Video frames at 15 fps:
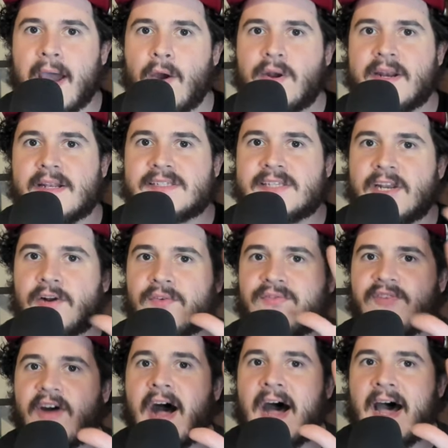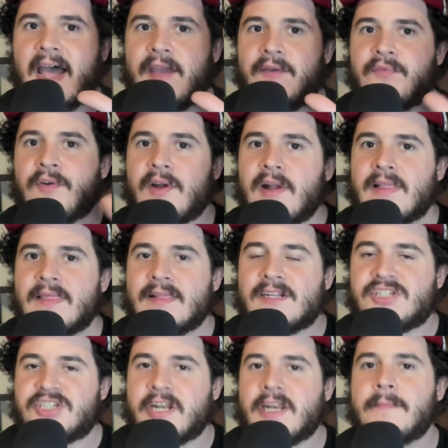would consider five
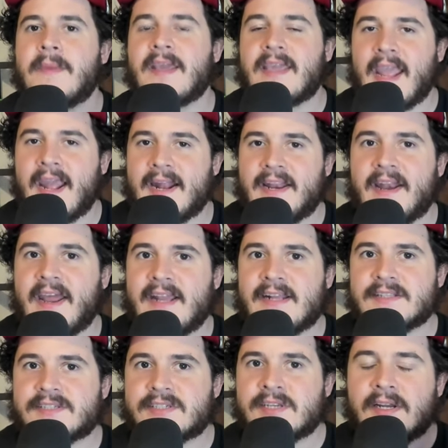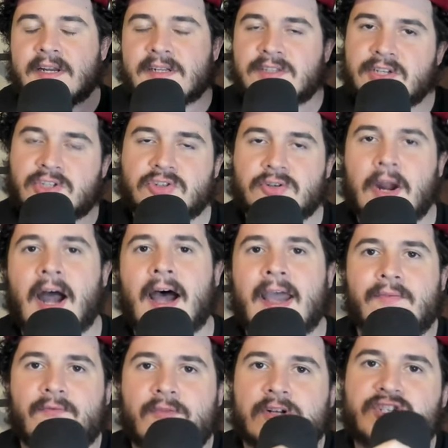legitimate candidates to drive
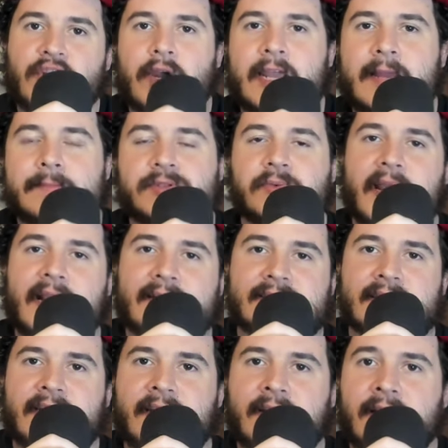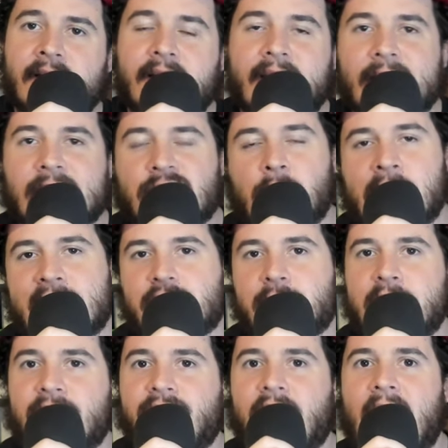for Joe Gibbs Racing in
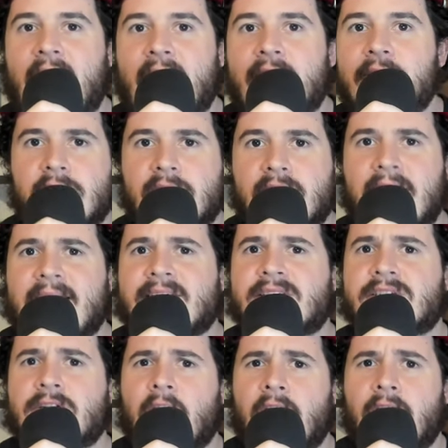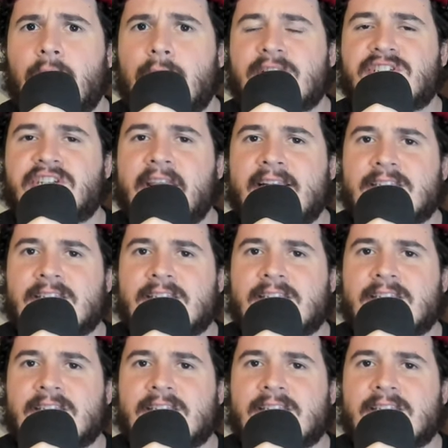2025. Let's start with Chase